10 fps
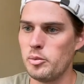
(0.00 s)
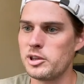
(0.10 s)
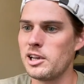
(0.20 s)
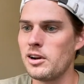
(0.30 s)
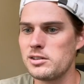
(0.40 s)

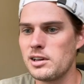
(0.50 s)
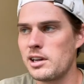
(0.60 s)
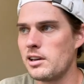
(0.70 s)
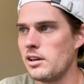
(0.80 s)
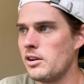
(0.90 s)
But then I was
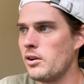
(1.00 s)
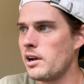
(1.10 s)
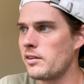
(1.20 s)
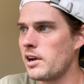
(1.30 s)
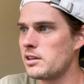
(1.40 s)
like, you know
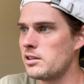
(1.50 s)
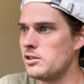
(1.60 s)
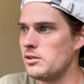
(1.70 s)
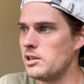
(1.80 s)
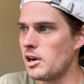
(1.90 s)
what, I've got
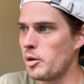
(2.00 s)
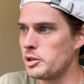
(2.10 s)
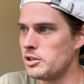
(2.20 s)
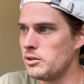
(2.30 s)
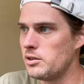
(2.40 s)
this unique
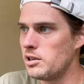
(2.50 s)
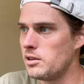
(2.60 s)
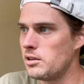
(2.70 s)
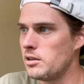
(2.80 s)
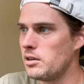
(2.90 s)

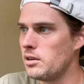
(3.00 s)
opportunity.